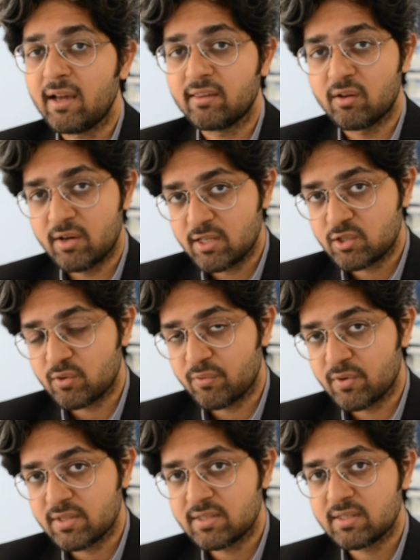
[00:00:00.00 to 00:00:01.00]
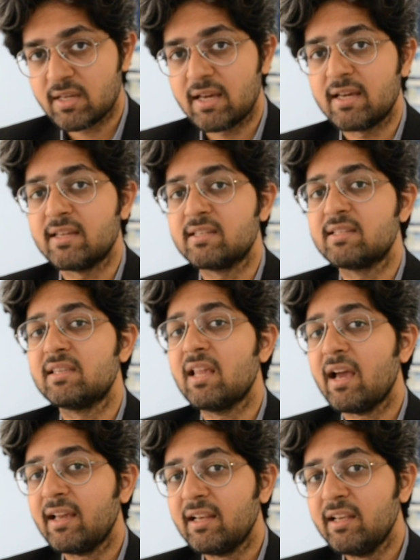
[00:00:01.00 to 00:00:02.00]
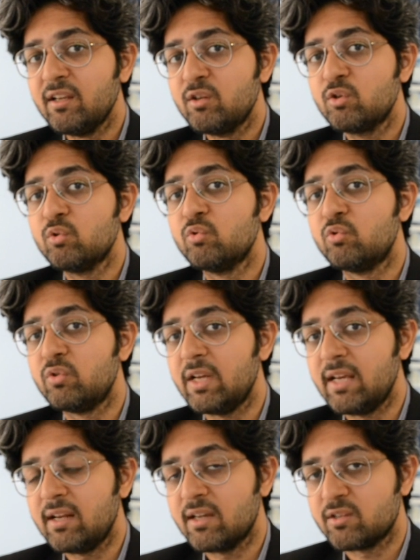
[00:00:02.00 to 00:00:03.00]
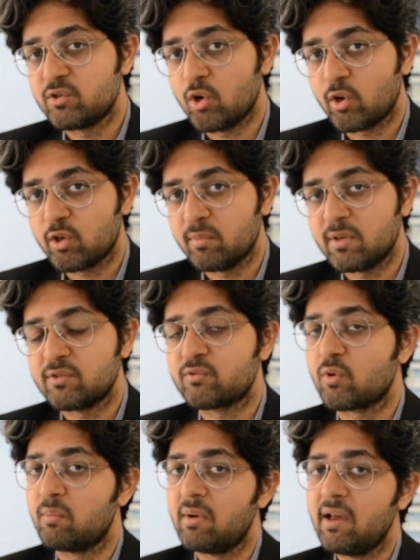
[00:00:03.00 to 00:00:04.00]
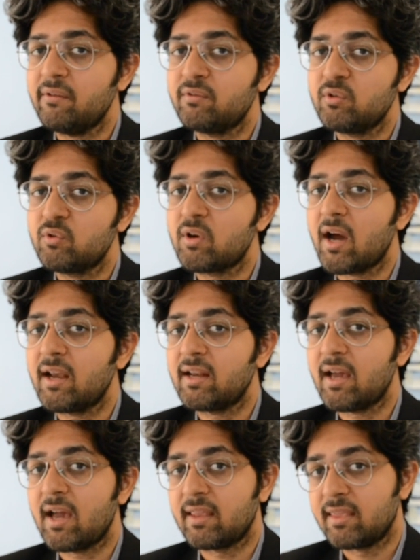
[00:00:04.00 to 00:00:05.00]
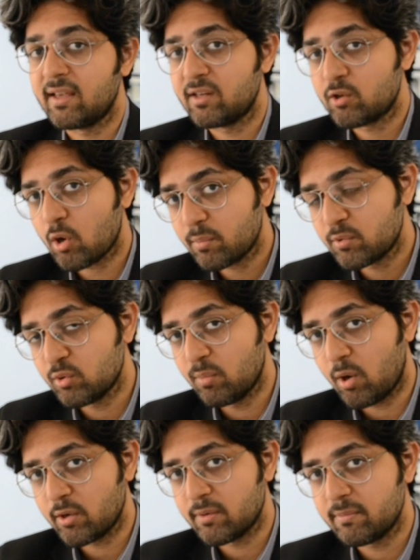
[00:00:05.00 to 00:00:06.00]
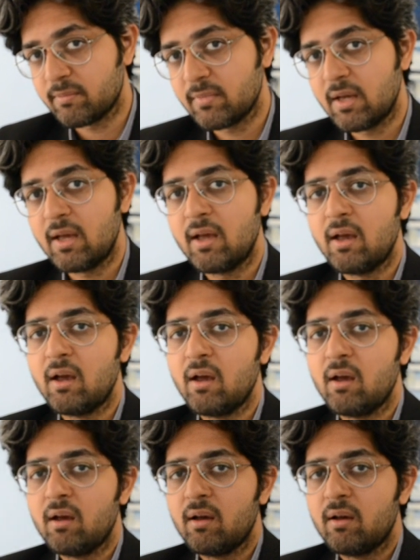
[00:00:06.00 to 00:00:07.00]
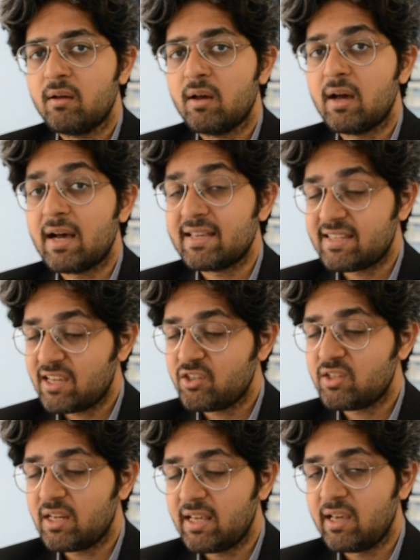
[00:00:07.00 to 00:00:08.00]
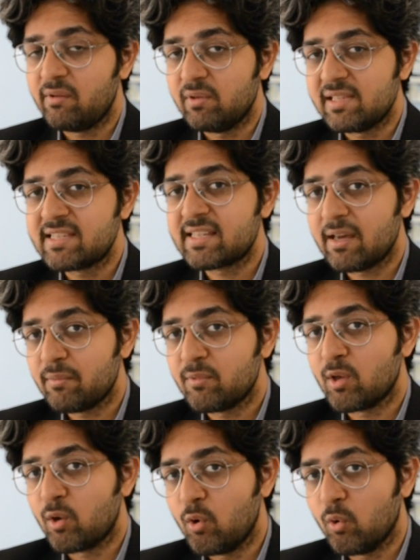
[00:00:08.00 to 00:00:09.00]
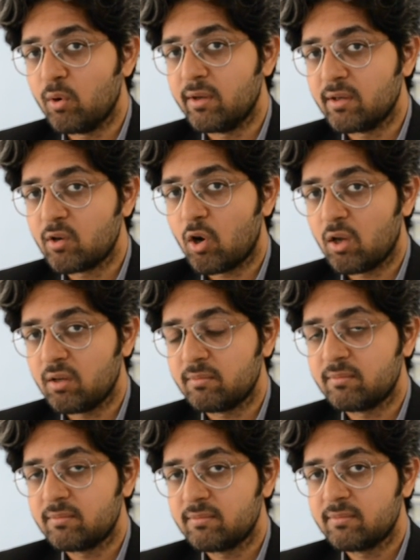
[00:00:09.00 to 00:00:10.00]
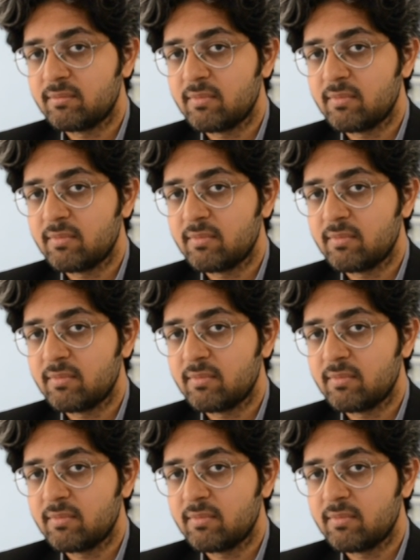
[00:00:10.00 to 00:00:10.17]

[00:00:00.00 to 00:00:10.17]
like the rest of us, is likely to read his documents from left to right and then top to bottom. Essentially, he will skim the golden column.